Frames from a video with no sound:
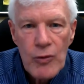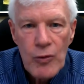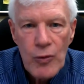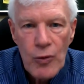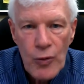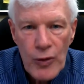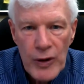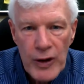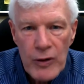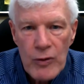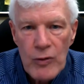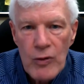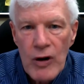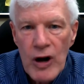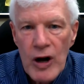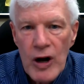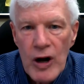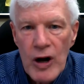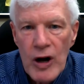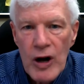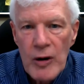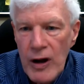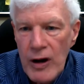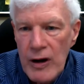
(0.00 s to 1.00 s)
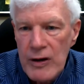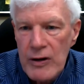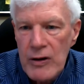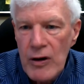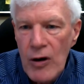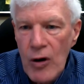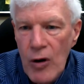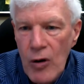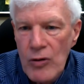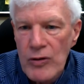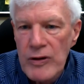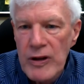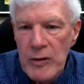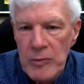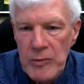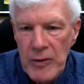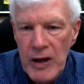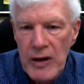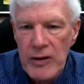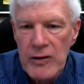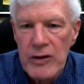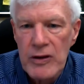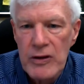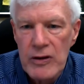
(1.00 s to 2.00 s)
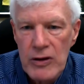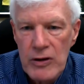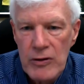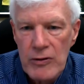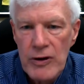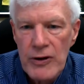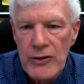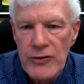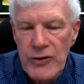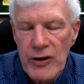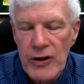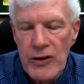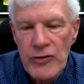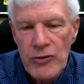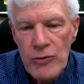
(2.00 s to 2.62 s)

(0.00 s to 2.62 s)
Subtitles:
we want product only made in the USA.